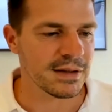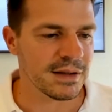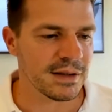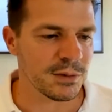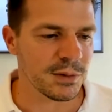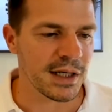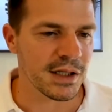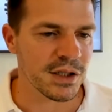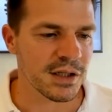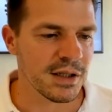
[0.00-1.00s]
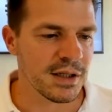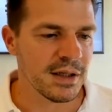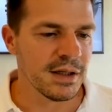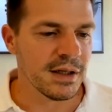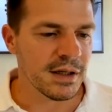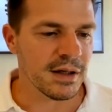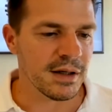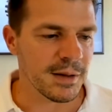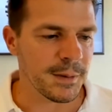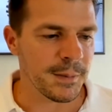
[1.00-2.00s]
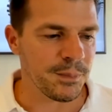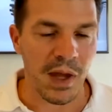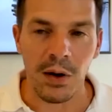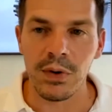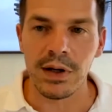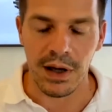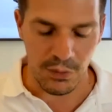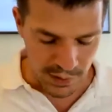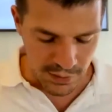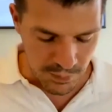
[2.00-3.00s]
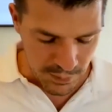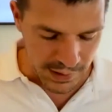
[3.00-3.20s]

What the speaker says: range. I will come back